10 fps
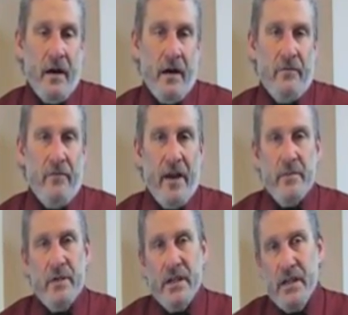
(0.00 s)

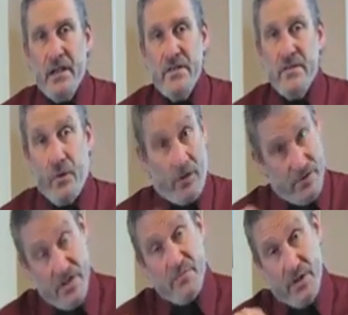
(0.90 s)
vitamin E's,
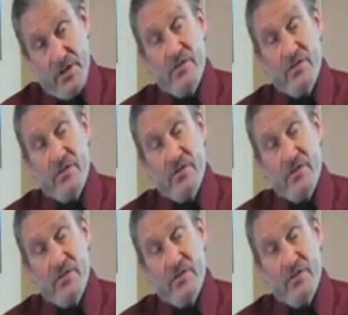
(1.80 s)
or excuse me,